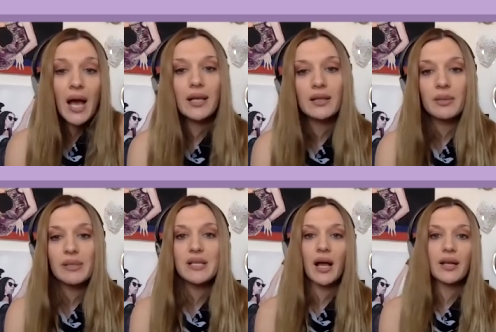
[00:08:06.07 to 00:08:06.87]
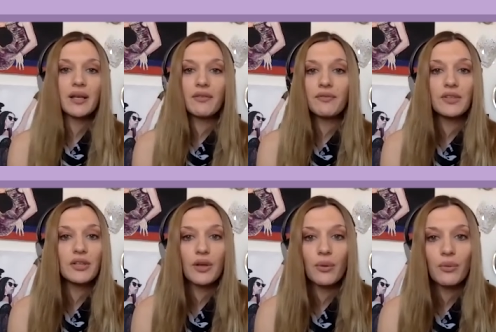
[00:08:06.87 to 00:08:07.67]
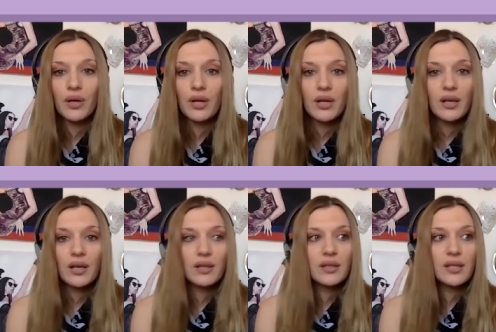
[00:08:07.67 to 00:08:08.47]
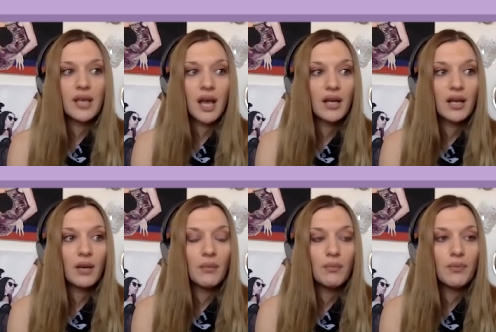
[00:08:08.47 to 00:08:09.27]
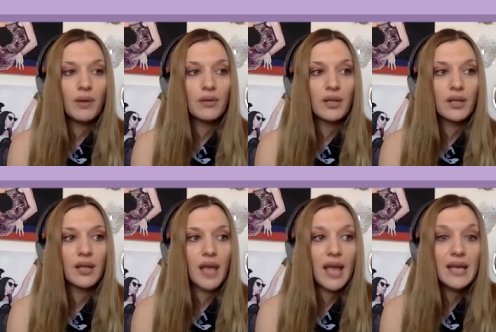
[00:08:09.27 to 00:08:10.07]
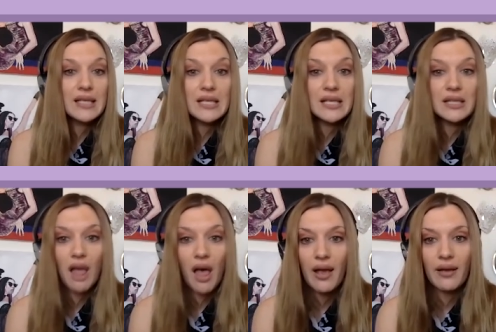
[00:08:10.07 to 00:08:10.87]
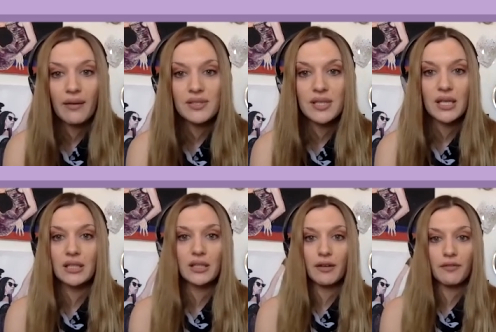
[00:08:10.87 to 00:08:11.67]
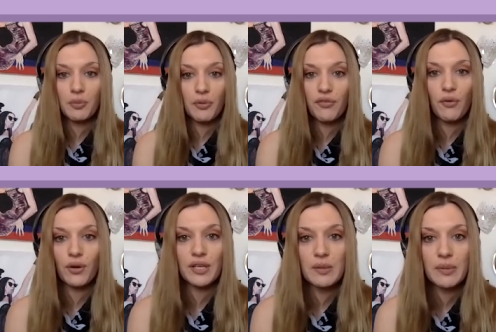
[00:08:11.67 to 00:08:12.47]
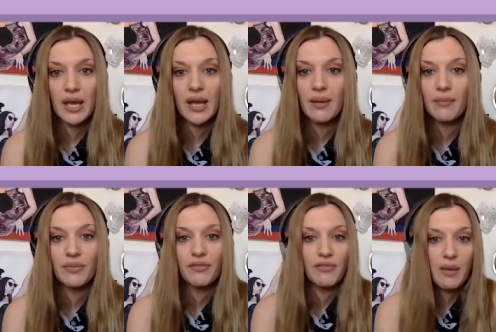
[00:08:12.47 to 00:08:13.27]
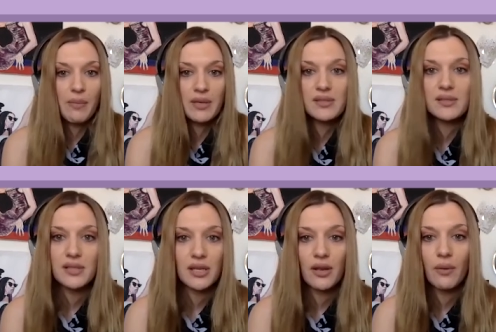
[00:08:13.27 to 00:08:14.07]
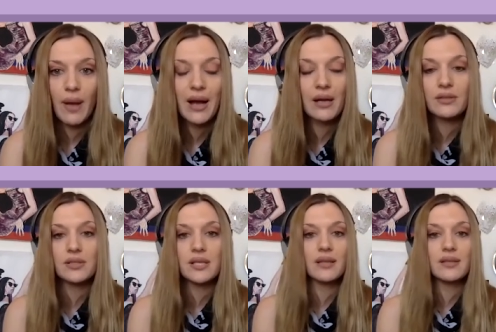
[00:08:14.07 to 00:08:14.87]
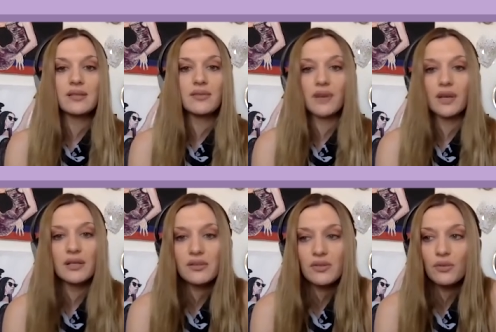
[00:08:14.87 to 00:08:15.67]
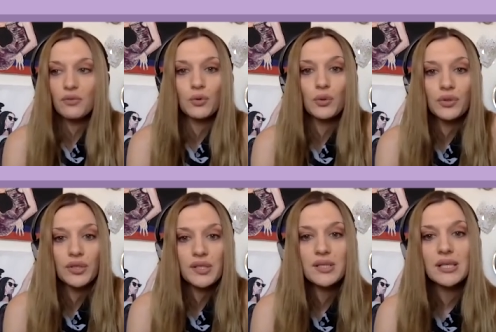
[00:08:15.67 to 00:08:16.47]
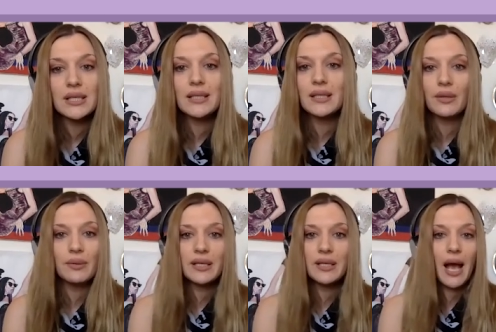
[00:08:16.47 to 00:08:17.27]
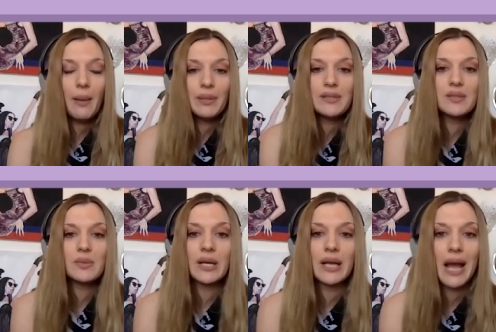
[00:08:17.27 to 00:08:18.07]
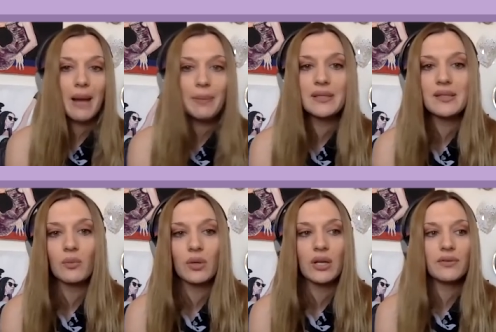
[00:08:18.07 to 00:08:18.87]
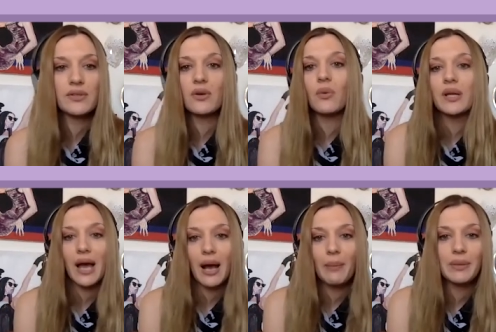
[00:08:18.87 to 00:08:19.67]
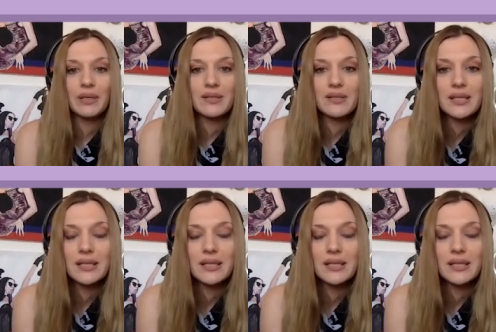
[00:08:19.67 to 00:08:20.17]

my dad. Look at my dad. He had a, you know, he had a, a 18 lives that he lived before he became the famous, you know, actor Telly Savalas. There's no rules. You know, it happens when it happens, and whatever is going to happen is